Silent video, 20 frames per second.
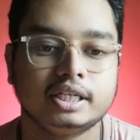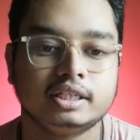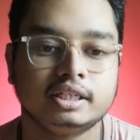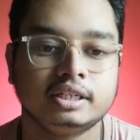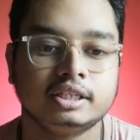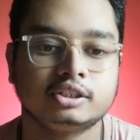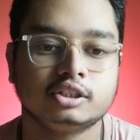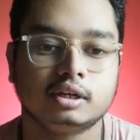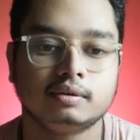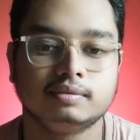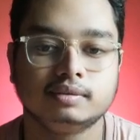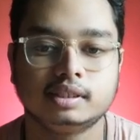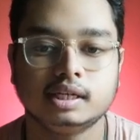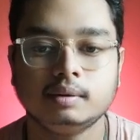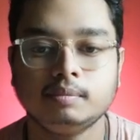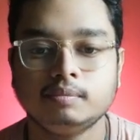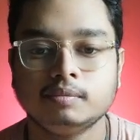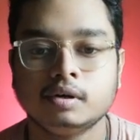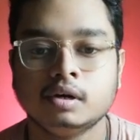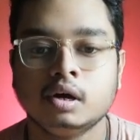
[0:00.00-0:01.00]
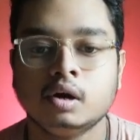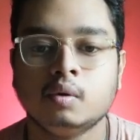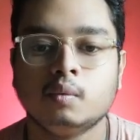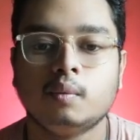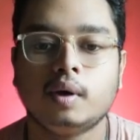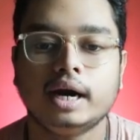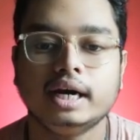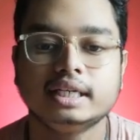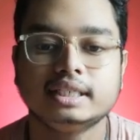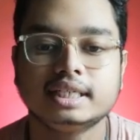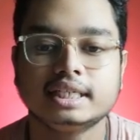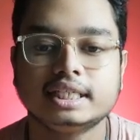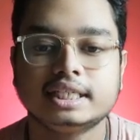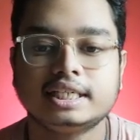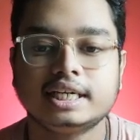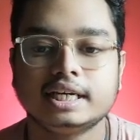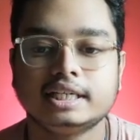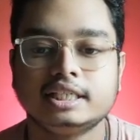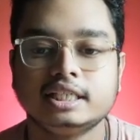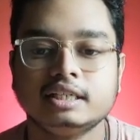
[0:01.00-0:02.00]
is observed. One is the
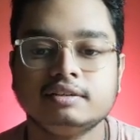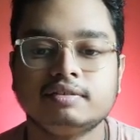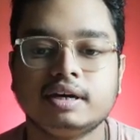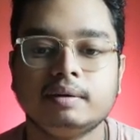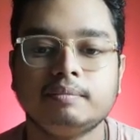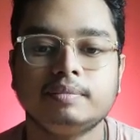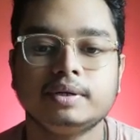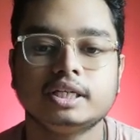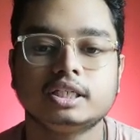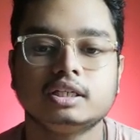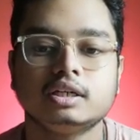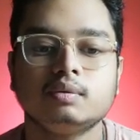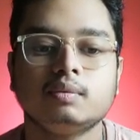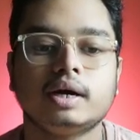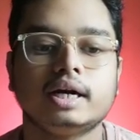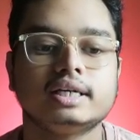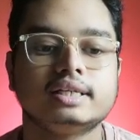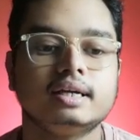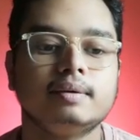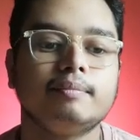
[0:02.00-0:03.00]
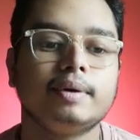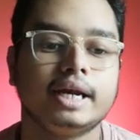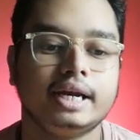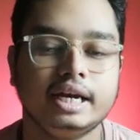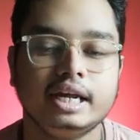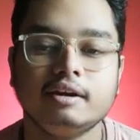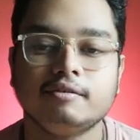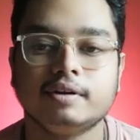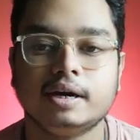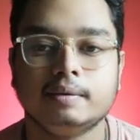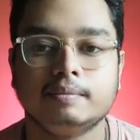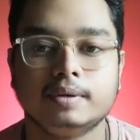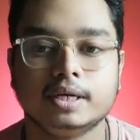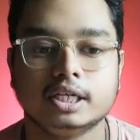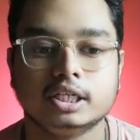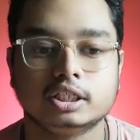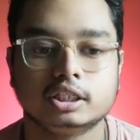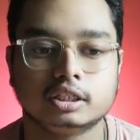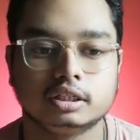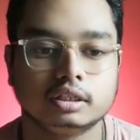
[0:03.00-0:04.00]
stretching vibration, one is the bending
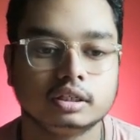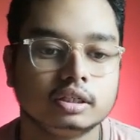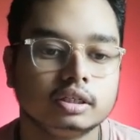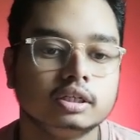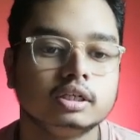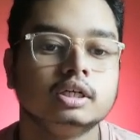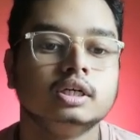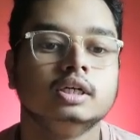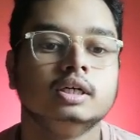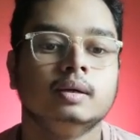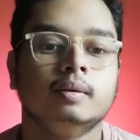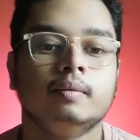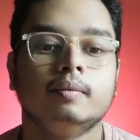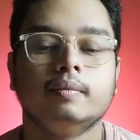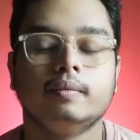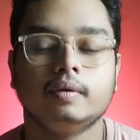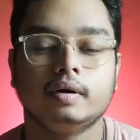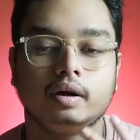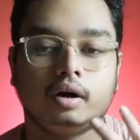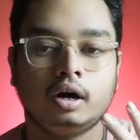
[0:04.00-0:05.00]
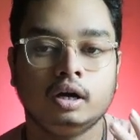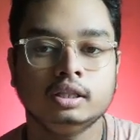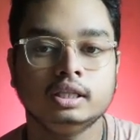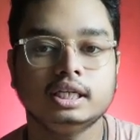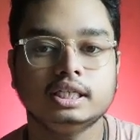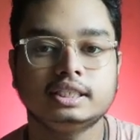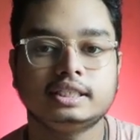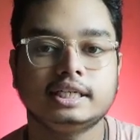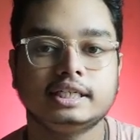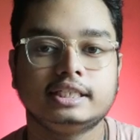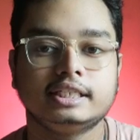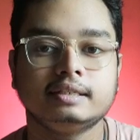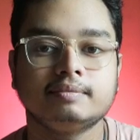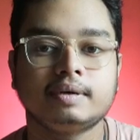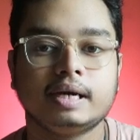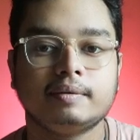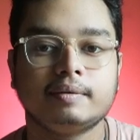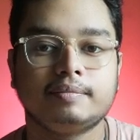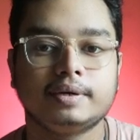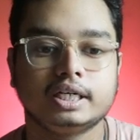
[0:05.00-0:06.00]
vibration. On the stretching
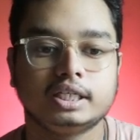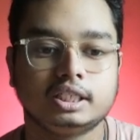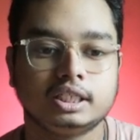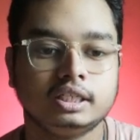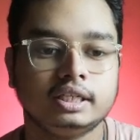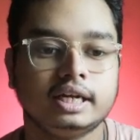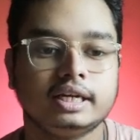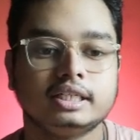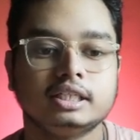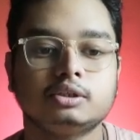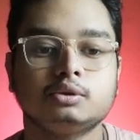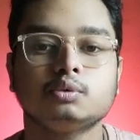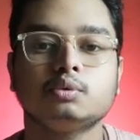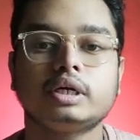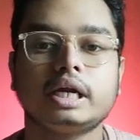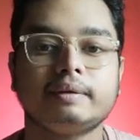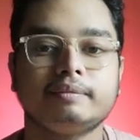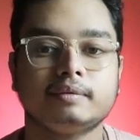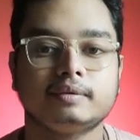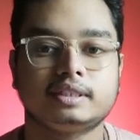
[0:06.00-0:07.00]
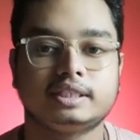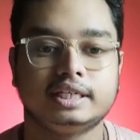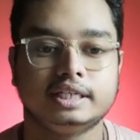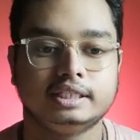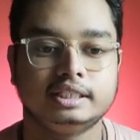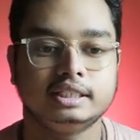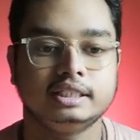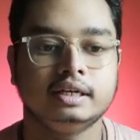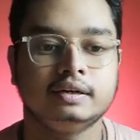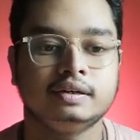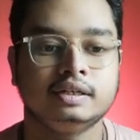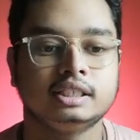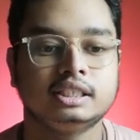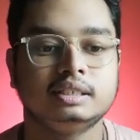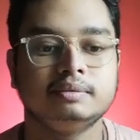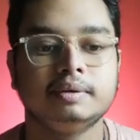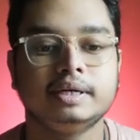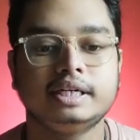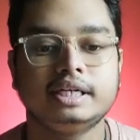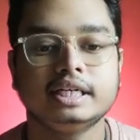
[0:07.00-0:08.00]
vibration, there is a two type of stretching, on the
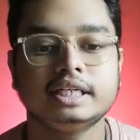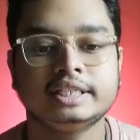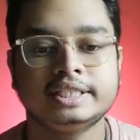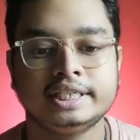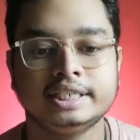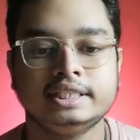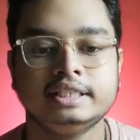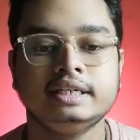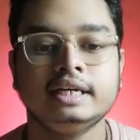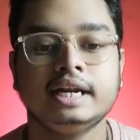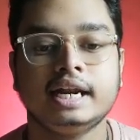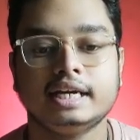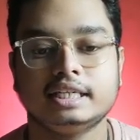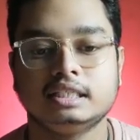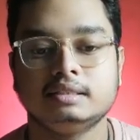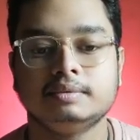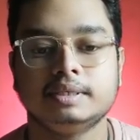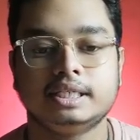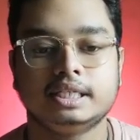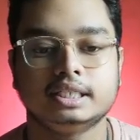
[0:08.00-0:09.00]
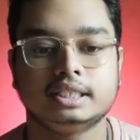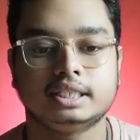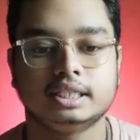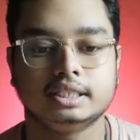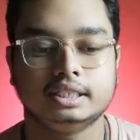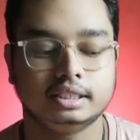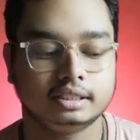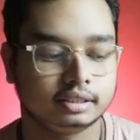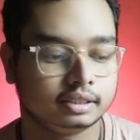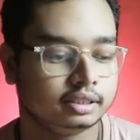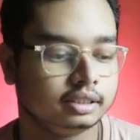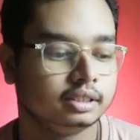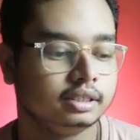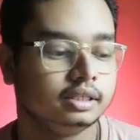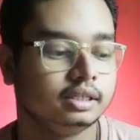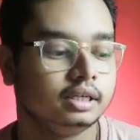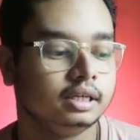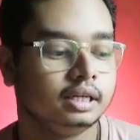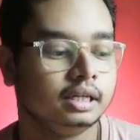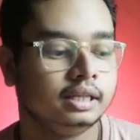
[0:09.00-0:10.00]
symmetric stretching and asymmetric stretching.
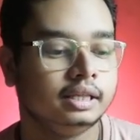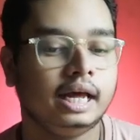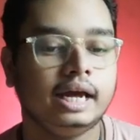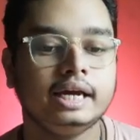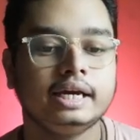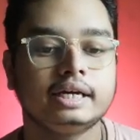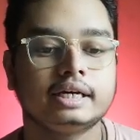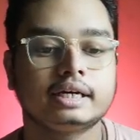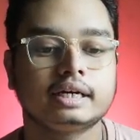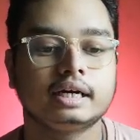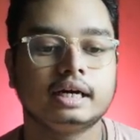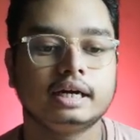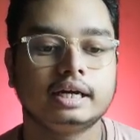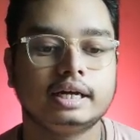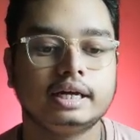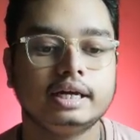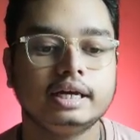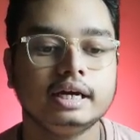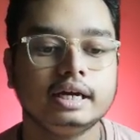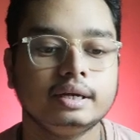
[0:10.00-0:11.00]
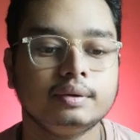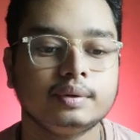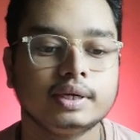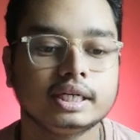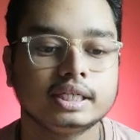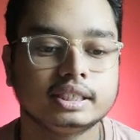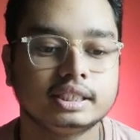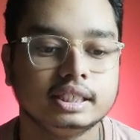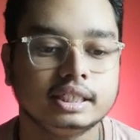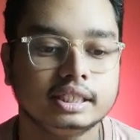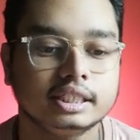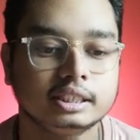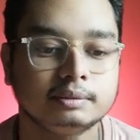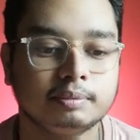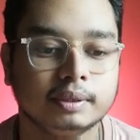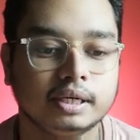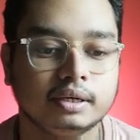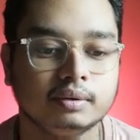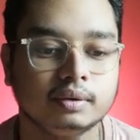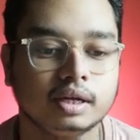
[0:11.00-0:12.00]
Like here you can see this
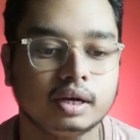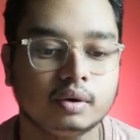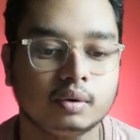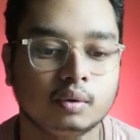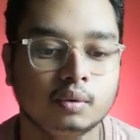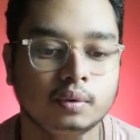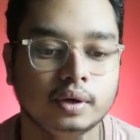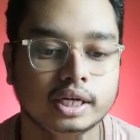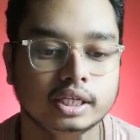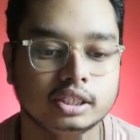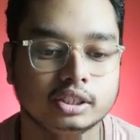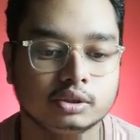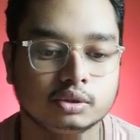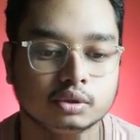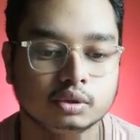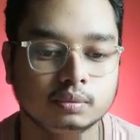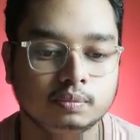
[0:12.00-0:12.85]
particular OH group.